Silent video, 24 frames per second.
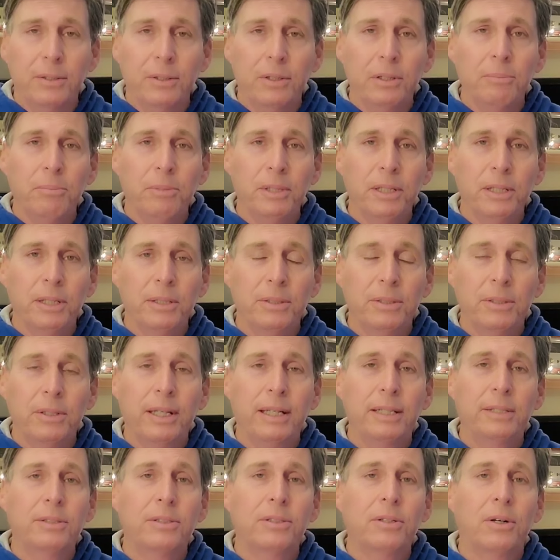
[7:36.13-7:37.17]
on because
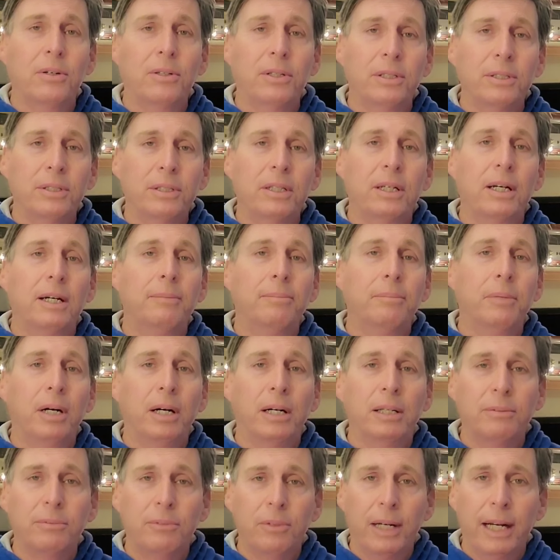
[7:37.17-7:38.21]
things started to come
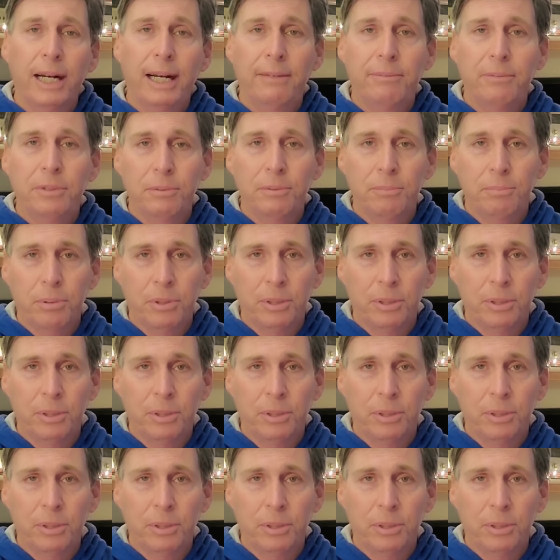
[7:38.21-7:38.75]
unraveled,